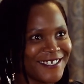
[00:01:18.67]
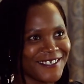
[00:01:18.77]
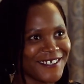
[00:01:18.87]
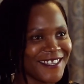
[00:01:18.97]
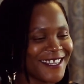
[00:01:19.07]

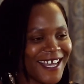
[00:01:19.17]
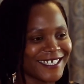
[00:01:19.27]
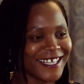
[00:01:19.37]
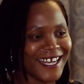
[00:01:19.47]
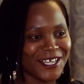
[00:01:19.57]

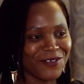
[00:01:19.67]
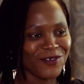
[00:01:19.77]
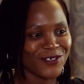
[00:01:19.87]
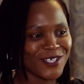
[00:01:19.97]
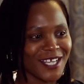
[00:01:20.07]
that kind
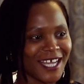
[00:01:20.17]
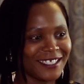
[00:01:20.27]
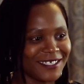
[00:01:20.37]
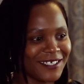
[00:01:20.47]
of a start,